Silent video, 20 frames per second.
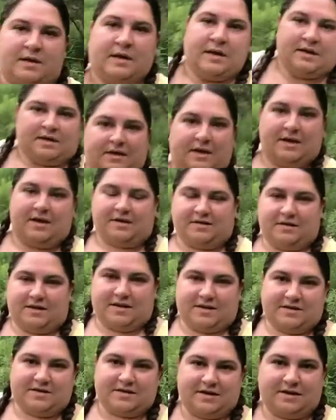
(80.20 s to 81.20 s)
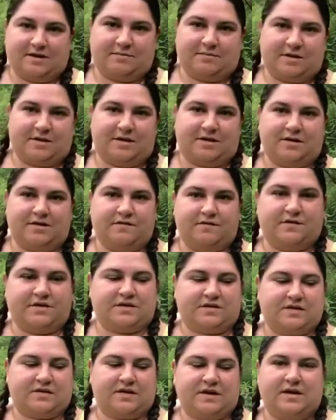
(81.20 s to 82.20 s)
Now the last thing I'm gonna
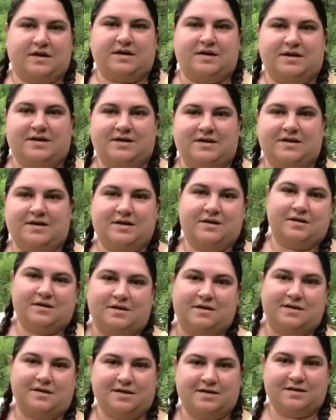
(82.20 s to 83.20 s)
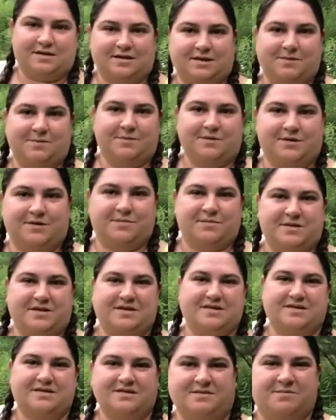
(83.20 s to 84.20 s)
harvest is I'm gonna collect a couple good
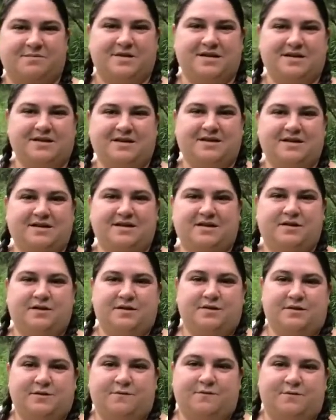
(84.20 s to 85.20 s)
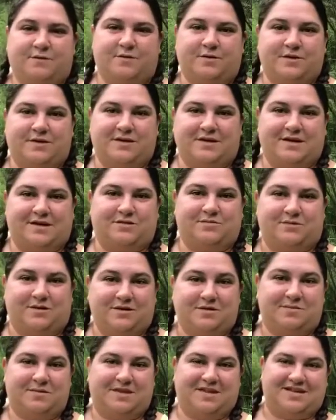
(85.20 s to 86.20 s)
pieces of mint for the next
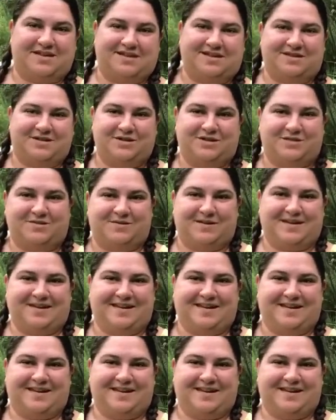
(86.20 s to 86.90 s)
recipe that I'm gonna show you.